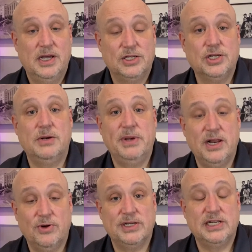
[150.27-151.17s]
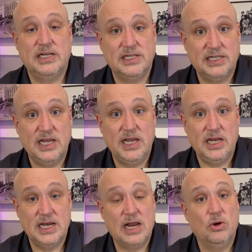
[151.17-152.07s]
It's going to be interesting to
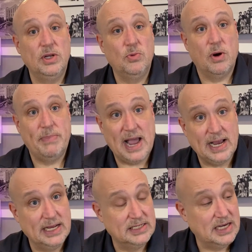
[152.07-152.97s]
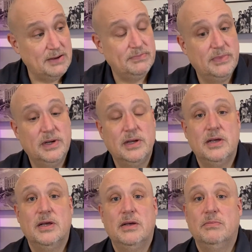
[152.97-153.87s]
see not only where Pack ends up,
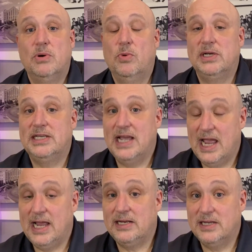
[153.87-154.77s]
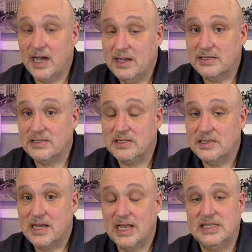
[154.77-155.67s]
but what Tang
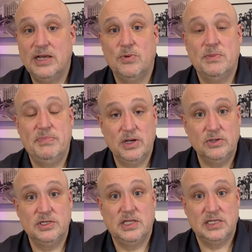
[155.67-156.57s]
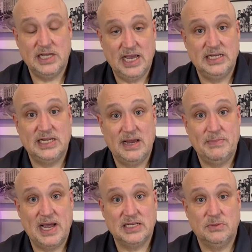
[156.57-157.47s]
does as he rebuilds this K
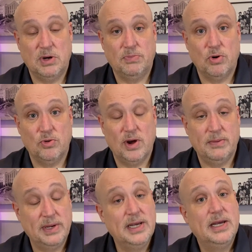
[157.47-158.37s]
State basketball program